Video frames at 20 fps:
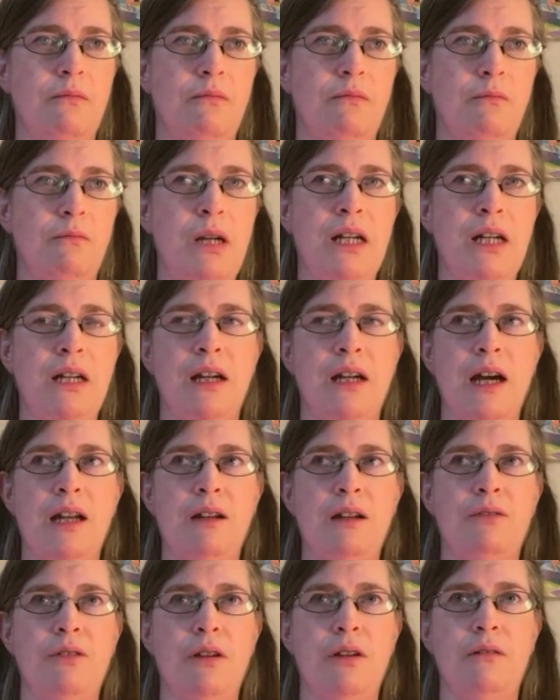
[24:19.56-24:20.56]
being kind
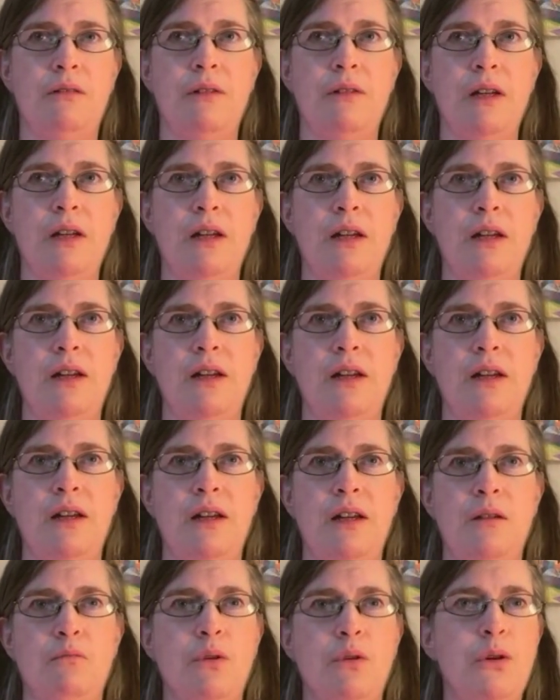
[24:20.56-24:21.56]
of a
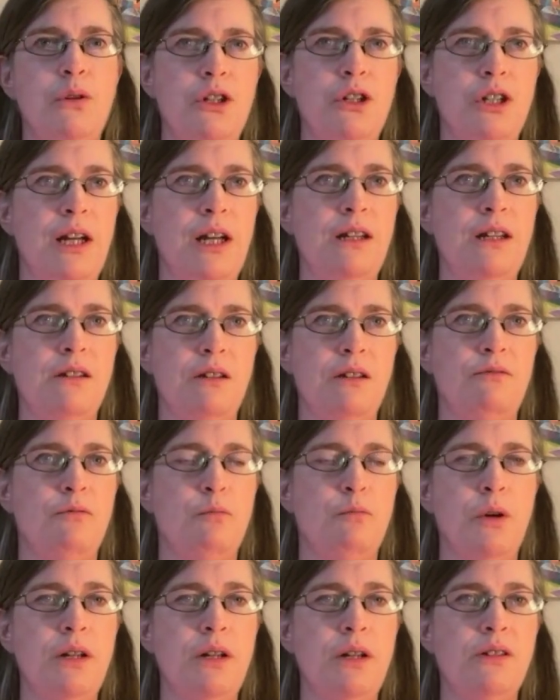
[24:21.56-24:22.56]
proteges of
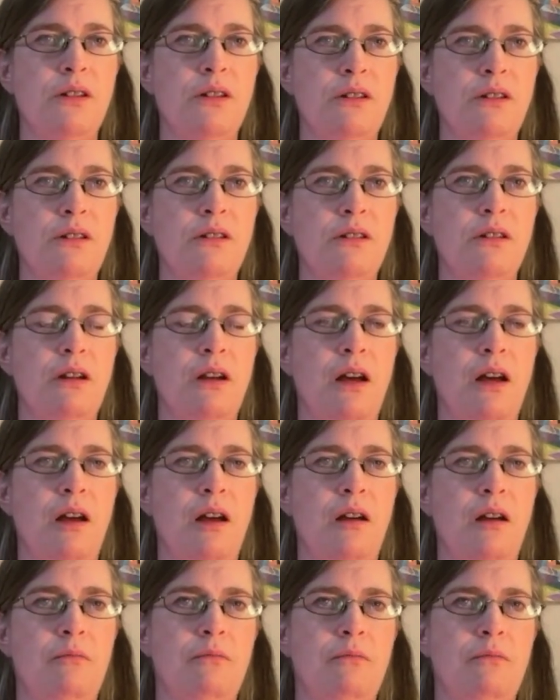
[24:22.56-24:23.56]
Prince's,
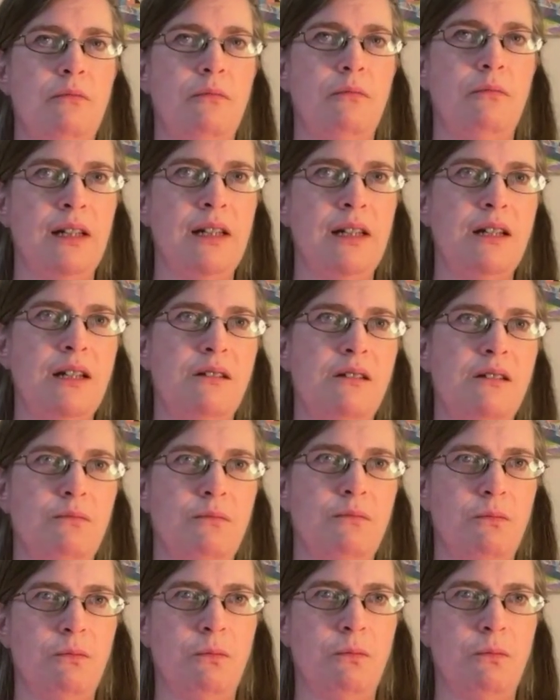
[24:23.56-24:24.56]
at least
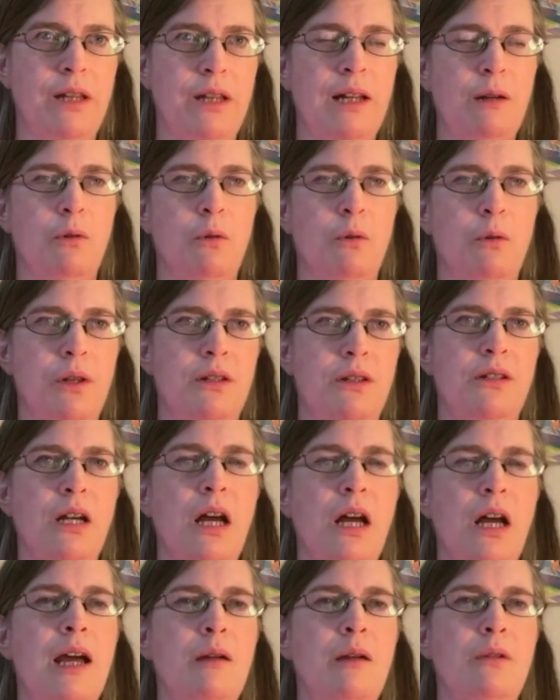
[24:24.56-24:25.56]
when they were with
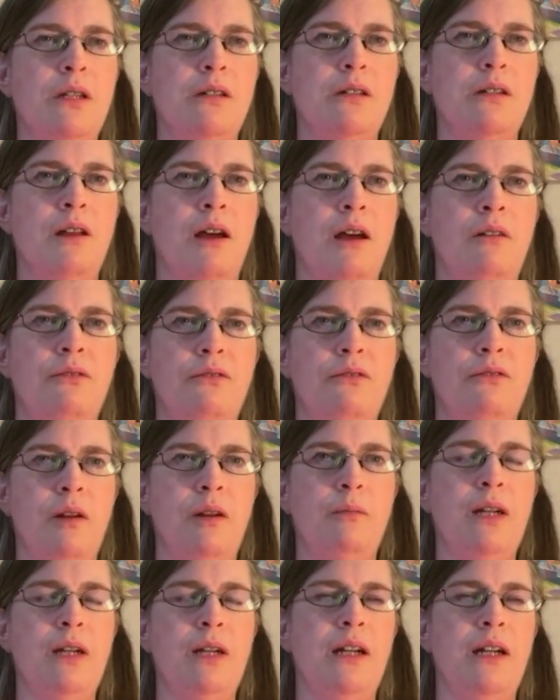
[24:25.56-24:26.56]
time and stuff. I
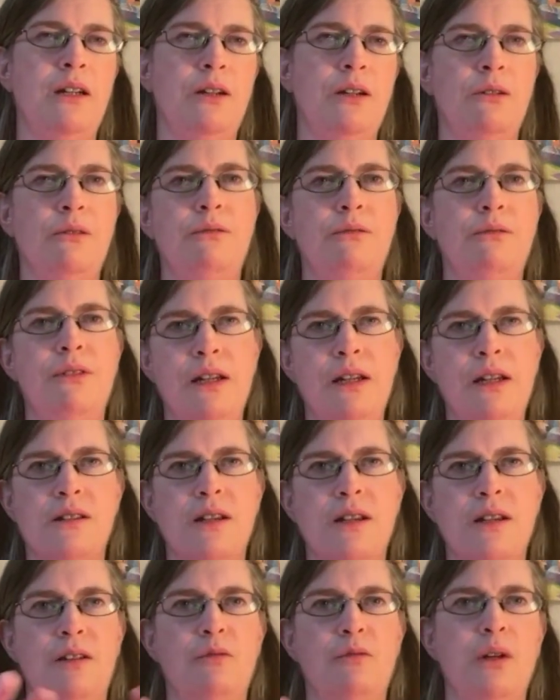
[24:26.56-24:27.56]
mean, I know things
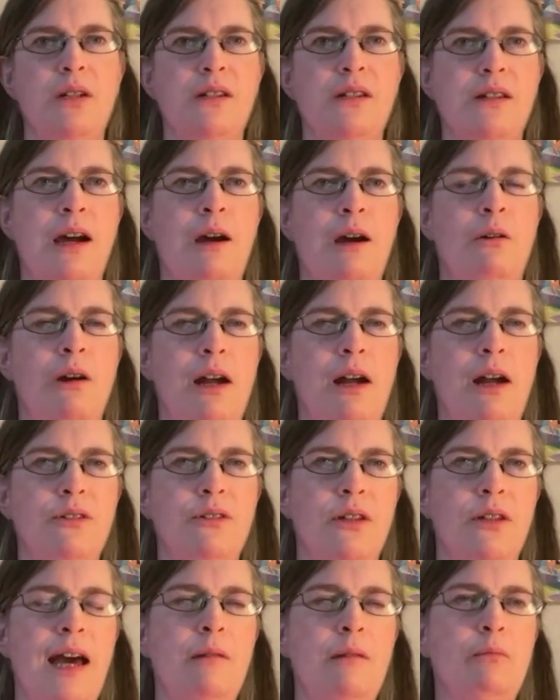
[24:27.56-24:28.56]
kind of went sour after
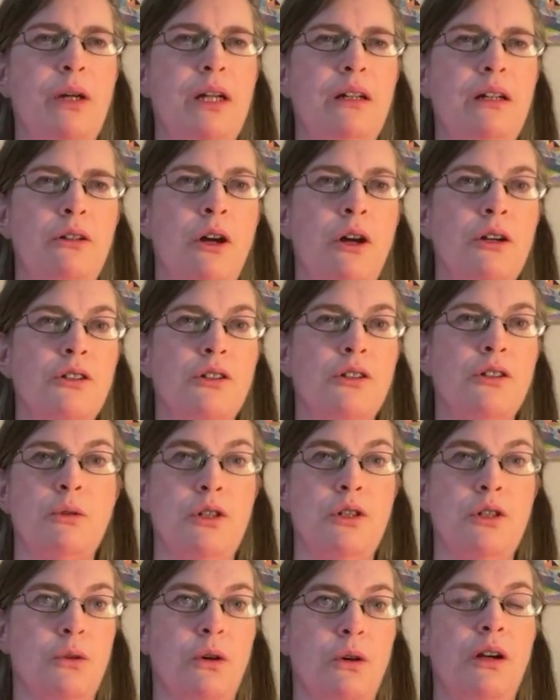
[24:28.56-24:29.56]
that, but long story
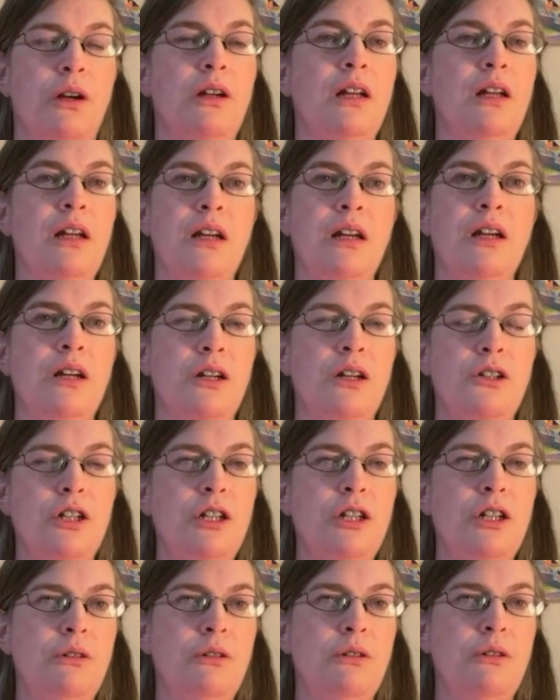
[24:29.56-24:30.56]
short, she
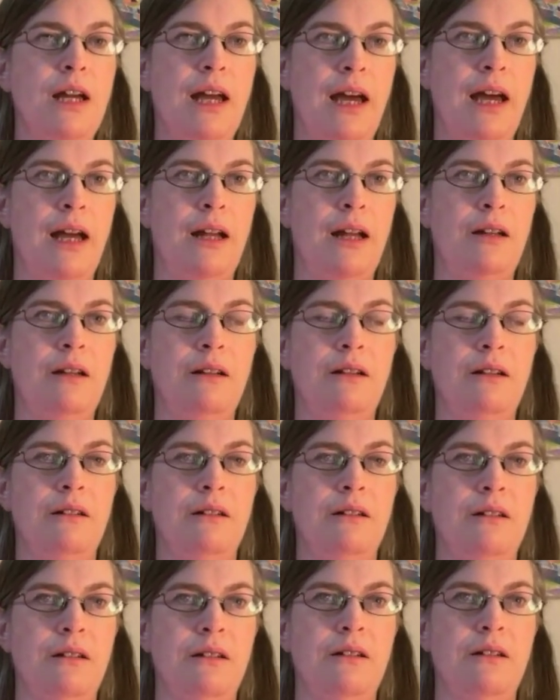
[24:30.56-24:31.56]
knew they had
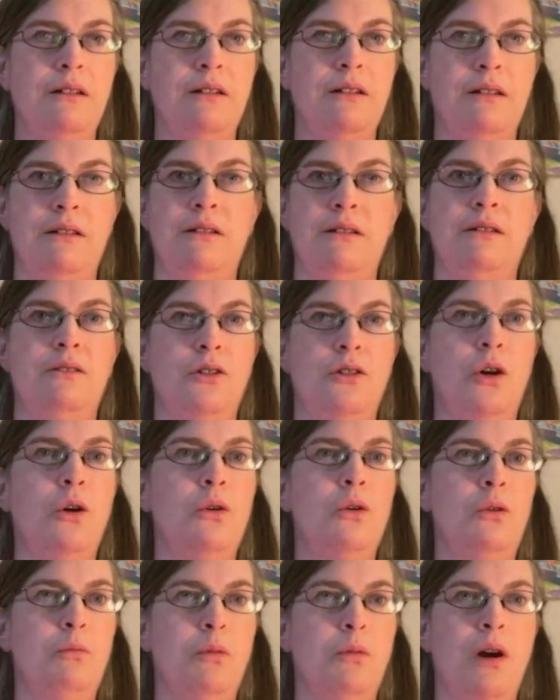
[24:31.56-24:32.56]

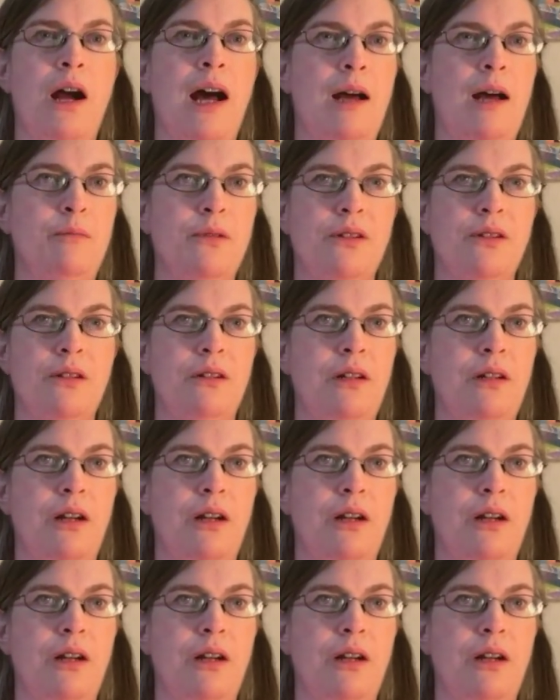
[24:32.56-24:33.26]
total props,